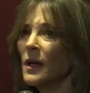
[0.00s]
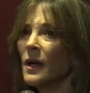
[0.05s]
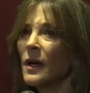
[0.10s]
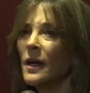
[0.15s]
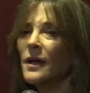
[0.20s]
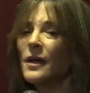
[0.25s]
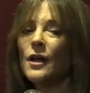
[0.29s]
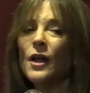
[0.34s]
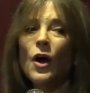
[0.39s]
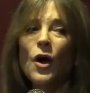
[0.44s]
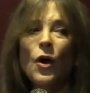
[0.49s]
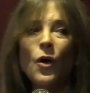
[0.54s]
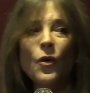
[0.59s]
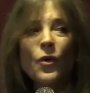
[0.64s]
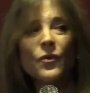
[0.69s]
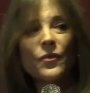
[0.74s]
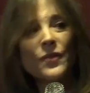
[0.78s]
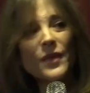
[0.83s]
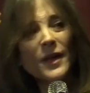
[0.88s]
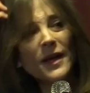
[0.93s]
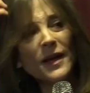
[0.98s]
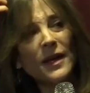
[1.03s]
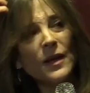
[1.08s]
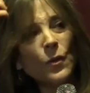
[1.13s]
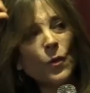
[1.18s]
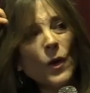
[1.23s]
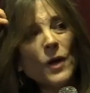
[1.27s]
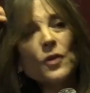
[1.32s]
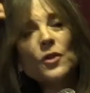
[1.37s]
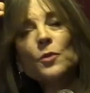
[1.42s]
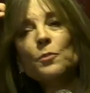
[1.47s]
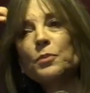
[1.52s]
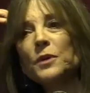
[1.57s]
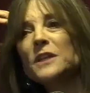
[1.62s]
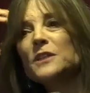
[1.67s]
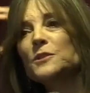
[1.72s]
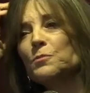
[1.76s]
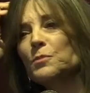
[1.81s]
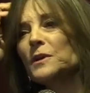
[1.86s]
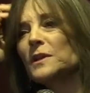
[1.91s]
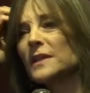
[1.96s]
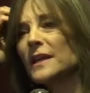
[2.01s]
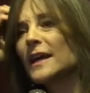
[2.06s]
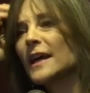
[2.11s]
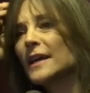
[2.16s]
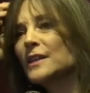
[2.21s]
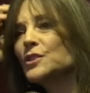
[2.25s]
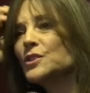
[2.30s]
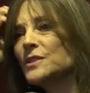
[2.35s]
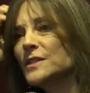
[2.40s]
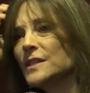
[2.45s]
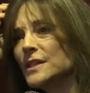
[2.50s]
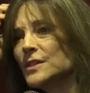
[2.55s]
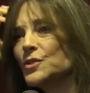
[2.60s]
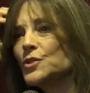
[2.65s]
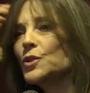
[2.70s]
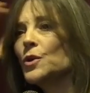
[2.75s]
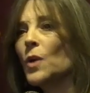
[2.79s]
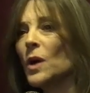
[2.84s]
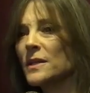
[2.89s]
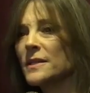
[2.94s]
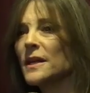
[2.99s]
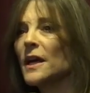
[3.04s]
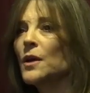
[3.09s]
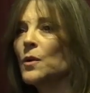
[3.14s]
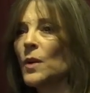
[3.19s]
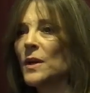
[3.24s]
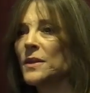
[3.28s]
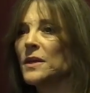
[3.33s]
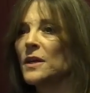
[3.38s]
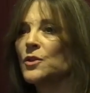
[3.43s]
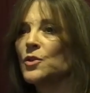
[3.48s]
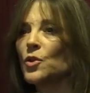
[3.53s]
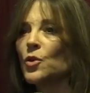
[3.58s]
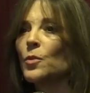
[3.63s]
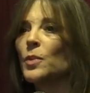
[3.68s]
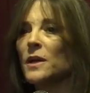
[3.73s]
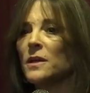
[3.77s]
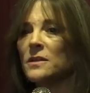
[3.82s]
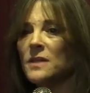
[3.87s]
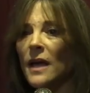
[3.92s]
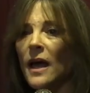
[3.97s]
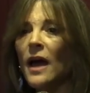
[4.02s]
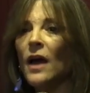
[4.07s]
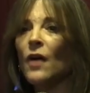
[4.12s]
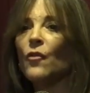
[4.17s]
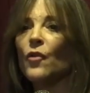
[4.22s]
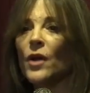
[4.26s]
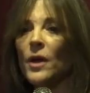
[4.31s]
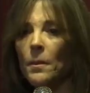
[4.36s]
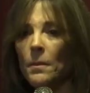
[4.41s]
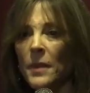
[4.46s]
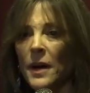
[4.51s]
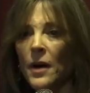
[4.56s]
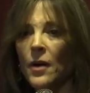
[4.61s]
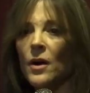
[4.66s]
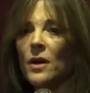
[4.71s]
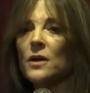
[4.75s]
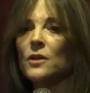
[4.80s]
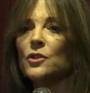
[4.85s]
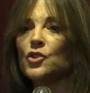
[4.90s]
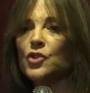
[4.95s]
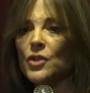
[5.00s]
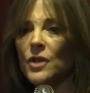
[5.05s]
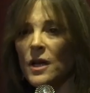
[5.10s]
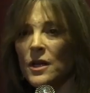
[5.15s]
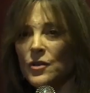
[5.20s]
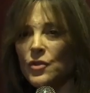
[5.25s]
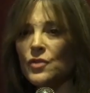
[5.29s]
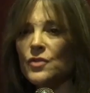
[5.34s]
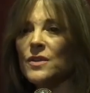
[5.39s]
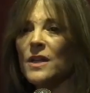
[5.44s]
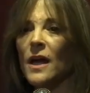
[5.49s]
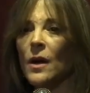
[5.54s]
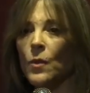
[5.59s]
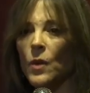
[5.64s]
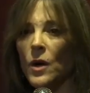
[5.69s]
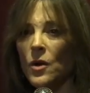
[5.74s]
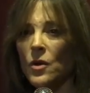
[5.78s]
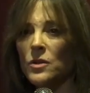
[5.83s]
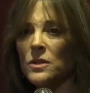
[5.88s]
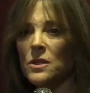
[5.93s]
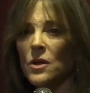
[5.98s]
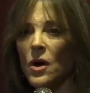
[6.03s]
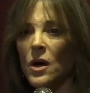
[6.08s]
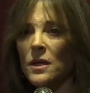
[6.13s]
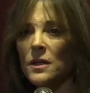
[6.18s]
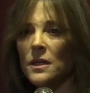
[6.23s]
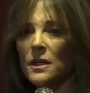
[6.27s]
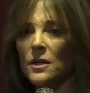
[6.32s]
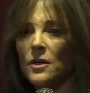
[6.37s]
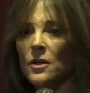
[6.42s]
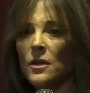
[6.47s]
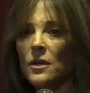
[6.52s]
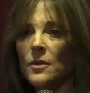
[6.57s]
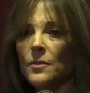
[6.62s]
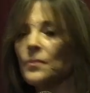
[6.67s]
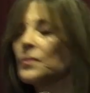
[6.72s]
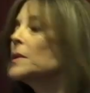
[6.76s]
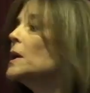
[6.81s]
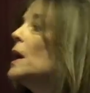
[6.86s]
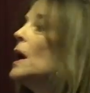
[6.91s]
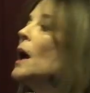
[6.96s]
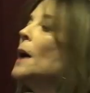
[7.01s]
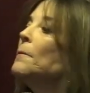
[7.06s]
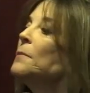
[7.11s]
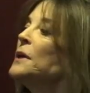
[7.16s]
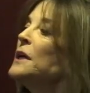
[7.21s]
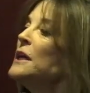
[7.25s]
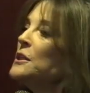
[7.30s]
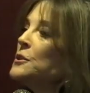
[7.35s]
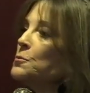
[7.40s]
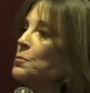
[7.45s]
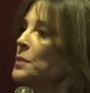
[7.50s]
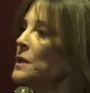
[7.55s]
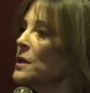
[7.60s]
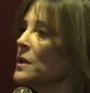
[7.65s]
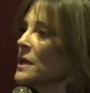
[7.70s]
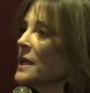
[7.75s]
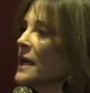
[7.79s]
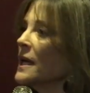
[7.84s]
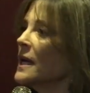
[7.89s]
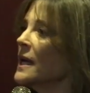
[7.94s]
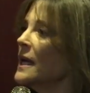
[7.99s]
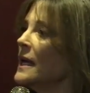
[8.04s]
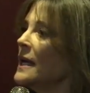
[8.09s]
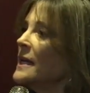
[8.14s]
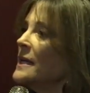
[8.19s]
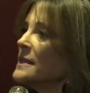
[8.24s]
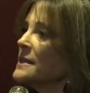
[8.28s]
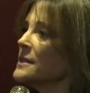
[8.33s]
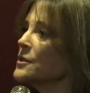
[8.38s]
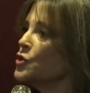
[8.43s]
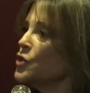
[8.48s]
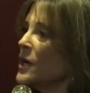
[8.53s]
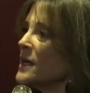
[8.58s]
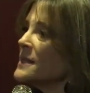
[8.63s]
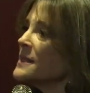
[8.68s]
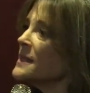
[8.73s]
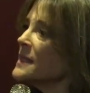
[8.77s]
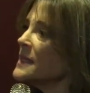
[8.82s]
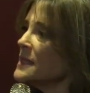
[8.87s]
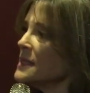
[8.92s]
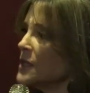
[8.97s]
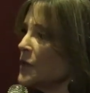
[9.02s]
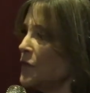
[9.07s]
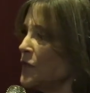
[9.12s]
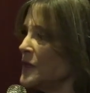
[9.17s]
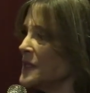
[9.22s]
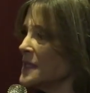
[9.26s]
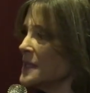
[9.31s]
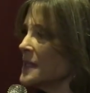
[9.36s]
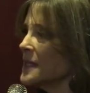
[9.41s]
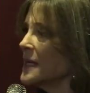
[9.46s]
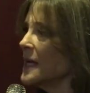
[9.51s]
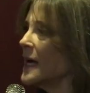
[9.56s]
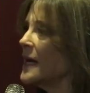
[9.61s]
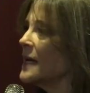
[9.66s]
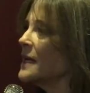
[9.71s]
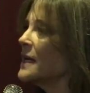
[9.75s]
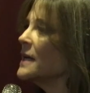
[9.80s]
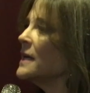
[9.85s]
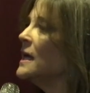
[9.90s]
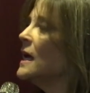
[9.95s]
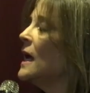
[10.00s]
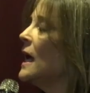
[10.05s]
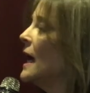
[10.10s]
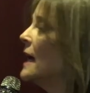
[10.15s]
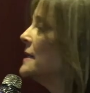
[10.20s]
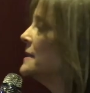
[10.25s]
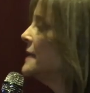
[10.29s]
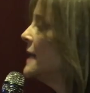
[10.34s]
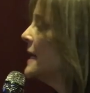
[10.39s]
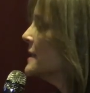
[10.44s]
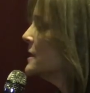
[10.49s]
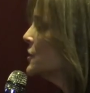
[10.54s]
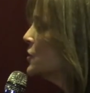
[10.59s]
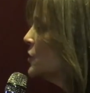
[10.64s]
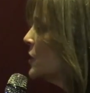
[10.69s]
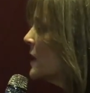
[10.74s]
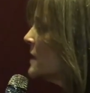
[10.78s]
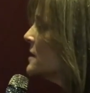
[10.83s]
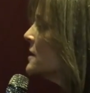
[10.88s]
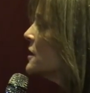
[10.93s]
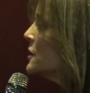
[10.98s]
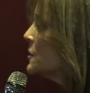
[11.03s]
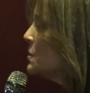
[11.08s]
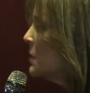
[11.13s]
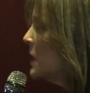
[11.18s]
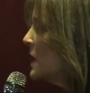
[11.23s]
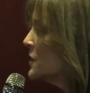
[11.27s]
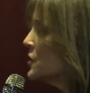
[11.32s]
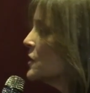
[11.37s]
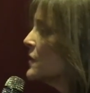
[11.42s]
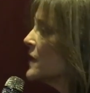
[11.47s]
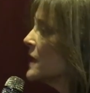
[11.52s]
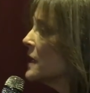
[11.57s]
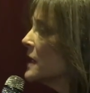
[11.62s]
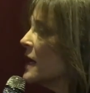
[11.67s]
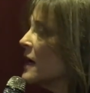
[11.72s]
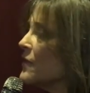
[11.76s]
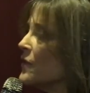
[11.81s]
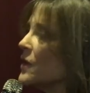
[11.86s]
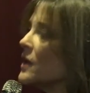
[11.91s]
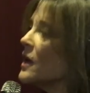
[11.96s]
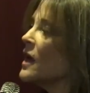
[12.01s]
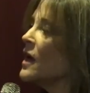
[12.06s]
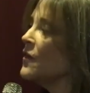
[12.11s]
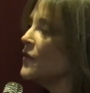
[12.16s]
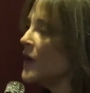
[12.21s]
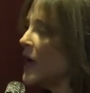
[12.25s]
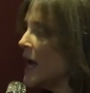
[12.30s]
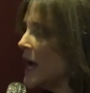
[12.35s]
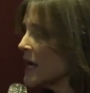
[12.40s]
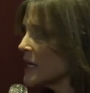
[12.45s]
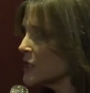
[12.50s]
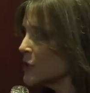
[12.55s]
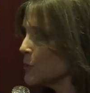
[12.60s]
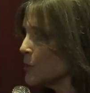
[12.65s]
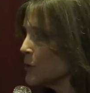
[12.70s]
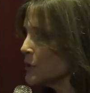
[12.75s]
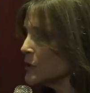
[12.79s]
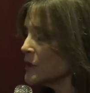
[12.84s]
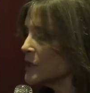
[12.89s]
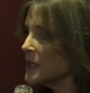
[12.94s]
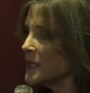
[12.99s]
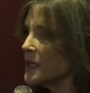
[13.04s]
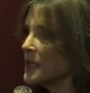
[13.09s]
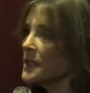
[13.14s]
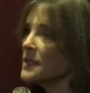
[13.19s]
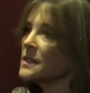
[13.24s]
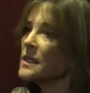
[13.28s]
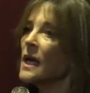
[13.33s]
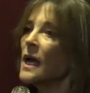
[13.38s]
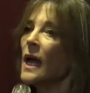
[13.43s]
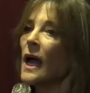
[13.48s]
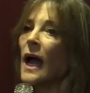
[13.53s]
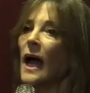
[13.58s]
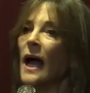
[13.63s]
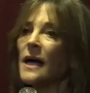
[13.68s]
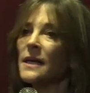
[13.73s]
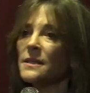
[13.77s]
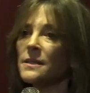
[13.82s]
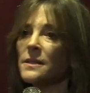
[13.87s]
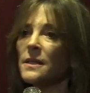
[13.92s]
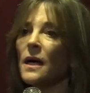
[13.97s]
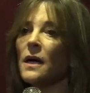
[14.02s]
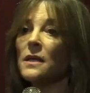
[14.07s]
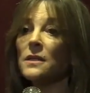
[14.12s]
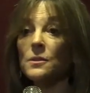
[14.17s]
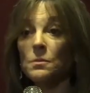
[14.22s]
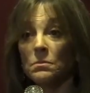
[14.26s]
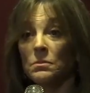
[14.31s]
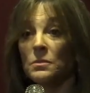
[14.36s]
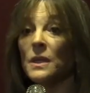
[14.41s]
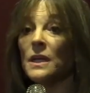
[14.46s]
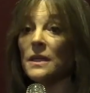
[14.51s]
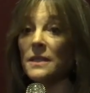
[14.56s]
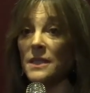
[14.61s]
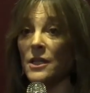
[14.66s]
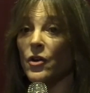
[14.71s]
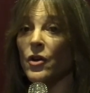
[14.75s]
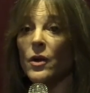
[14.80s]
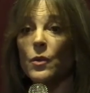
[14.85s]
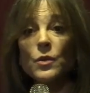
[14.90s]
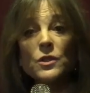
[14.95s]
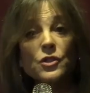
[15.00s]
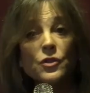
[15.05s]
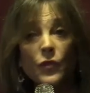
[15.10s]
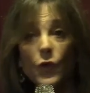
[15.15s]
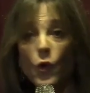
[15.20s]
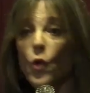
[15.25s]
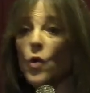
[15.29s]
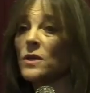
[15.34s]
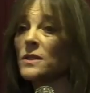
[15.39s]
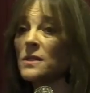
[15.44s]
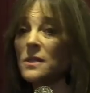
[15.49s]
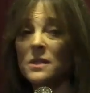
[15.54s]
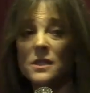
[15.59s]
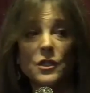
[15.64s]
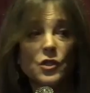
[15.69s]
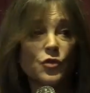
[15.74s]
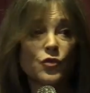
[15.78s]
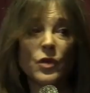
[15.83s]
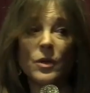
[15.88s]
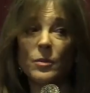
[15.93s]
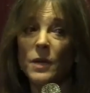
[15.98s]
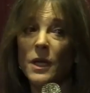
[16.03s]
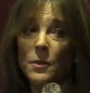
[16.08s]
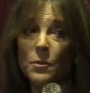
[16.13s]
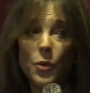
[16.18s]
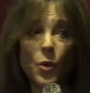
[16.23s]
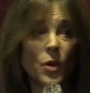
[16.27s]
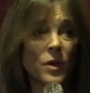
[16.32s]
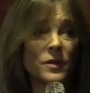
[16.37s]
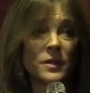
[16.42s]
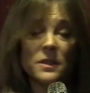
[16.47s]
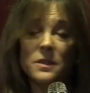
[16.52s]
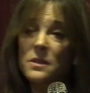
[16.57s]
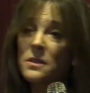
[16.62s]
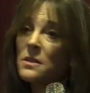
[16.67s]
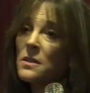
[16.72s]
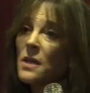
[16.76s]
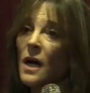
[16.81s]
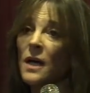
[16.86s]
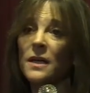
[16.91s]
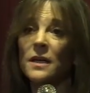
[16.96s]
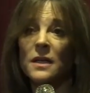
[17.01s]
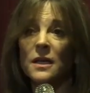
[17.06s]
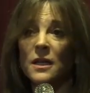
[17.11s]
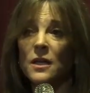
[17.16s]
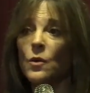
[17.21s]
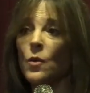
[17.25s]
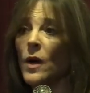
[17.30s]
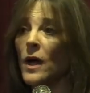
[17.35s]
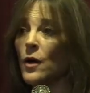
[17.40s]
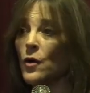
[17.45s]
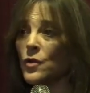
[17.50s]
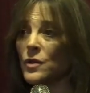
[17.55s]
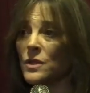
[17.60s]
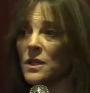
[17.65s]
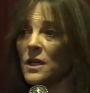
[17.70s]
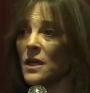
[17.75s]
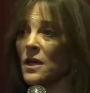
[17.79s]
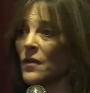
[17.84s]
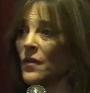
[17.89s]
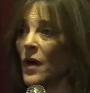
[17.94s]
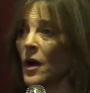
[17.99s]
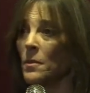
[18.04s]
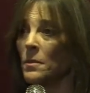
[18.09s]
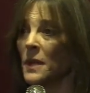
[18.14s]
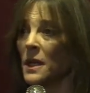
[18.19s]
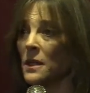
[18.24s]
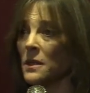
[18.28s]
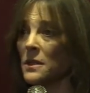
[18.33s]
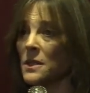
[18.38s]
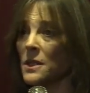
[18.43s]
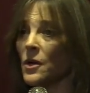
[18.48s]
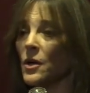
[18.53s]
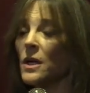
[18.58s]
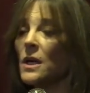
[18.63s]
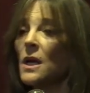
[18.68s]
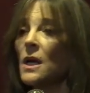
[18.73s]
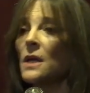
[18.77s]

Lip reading: You know, what do the peace building agencies do? I'll tell you what they do, because every American should understand what goes on here. Peace building is just as sophisticated and takes just as much of a level of expertise as does military, which of course is extremely important. This is not in any way a critique of our military.